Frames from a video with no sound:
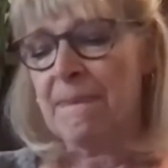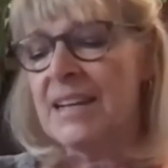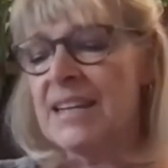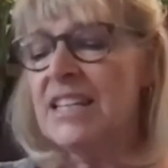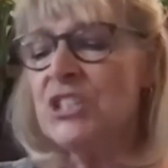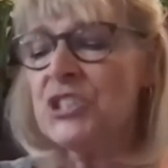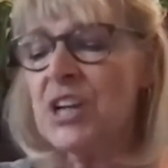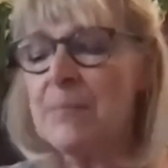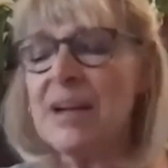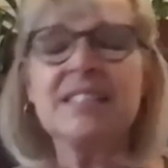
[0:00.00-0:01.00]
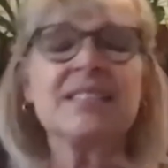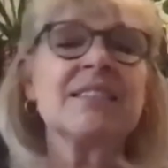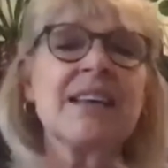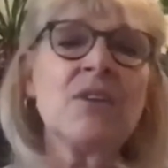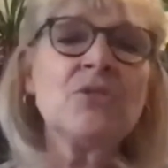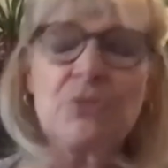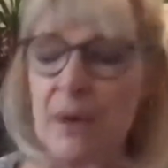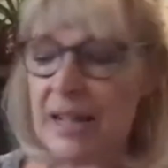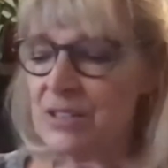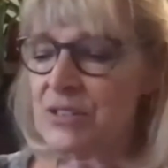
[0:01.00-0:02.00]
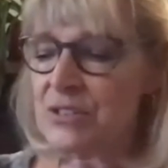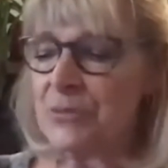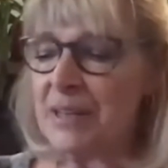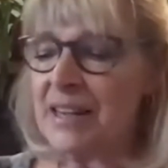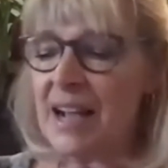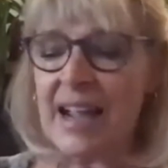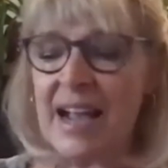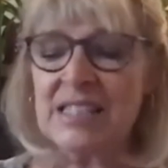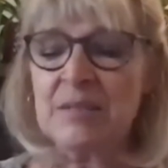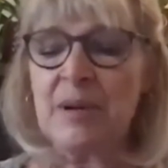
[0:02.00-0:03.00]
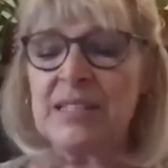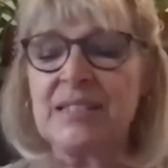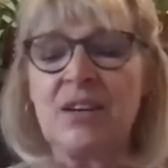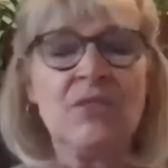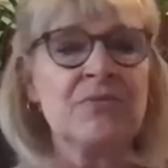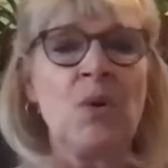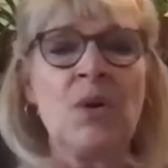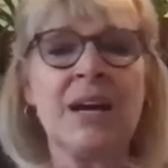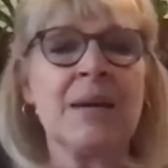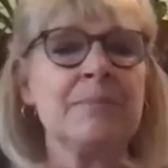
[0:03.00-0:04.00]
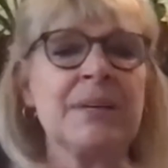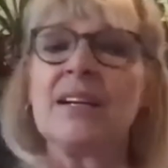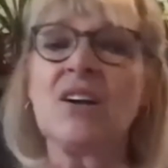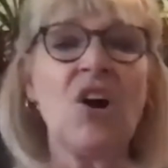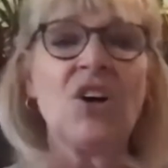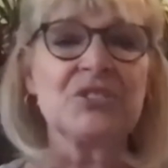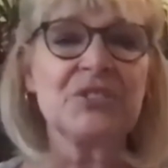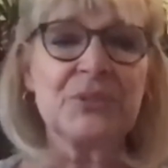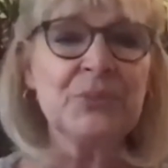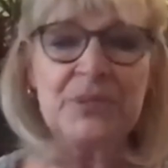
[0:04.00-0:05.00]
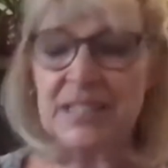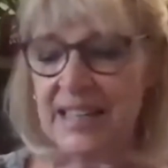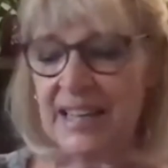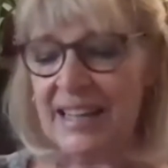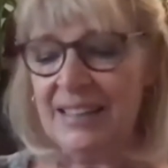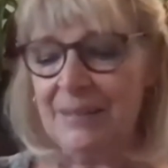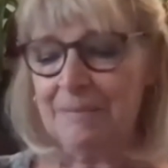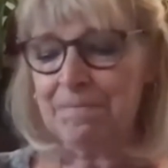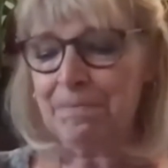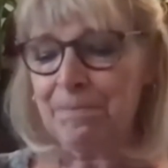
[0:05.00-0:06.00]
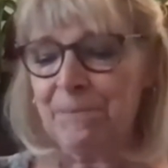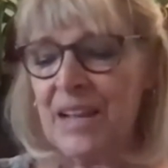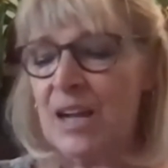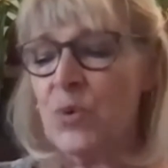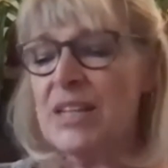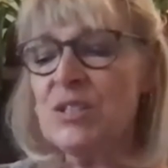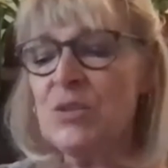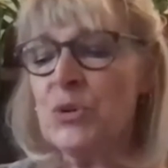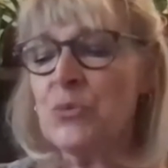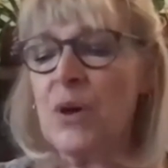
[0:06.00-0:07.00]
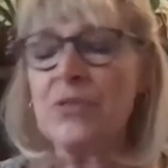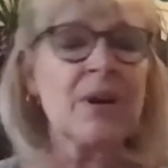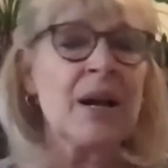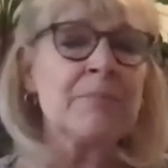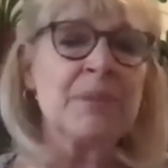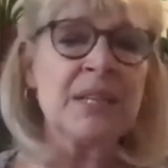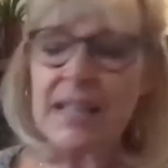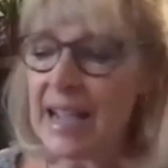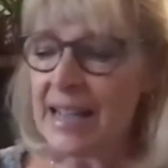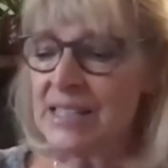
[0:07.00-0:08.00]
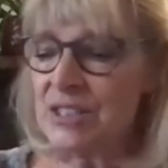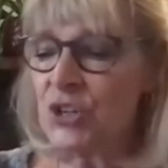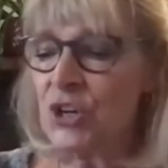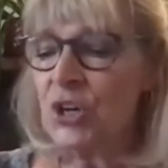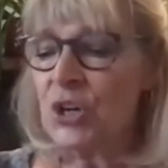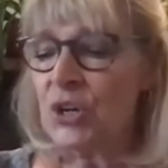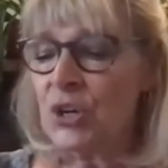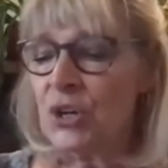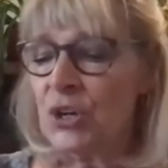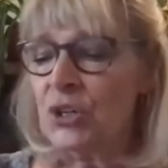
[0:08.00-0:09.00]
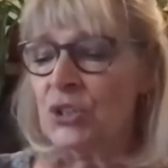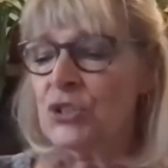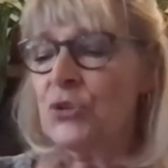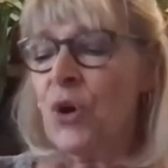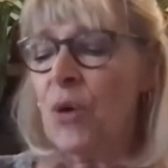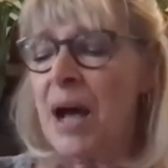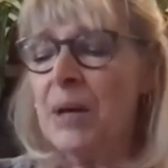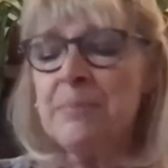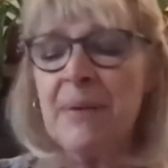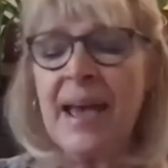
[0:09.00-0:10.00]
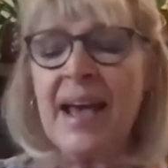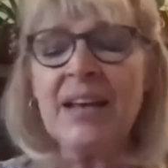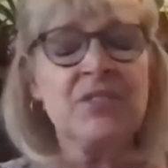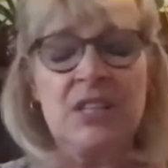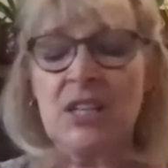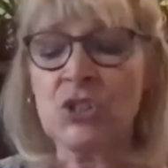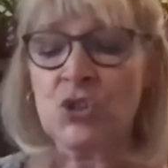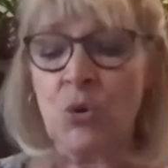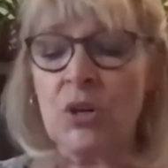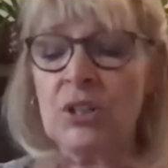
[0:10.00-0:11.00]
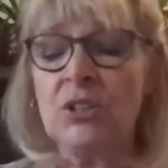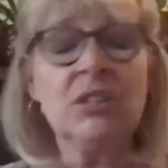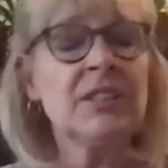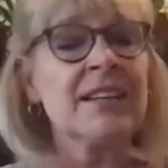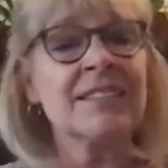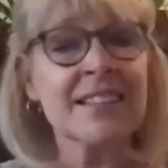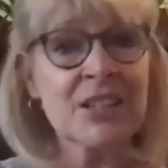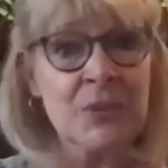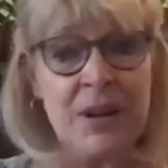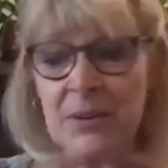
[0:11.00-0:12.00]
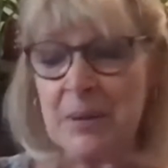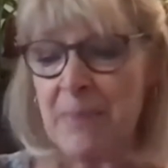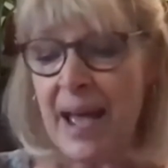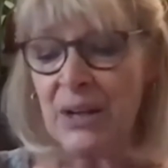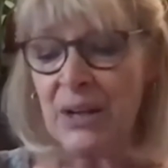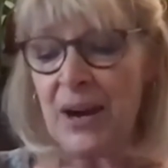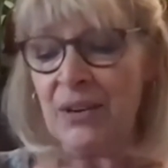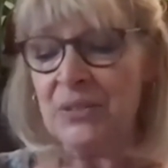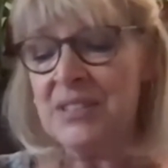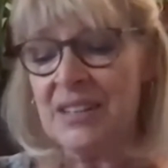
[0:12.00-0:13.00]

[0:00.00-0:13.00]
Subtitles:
Each time I sit down to write a sermon, I ask myself what I'm being called to do today. I wrestle with whether I'm being asked to unpack the historical and literary background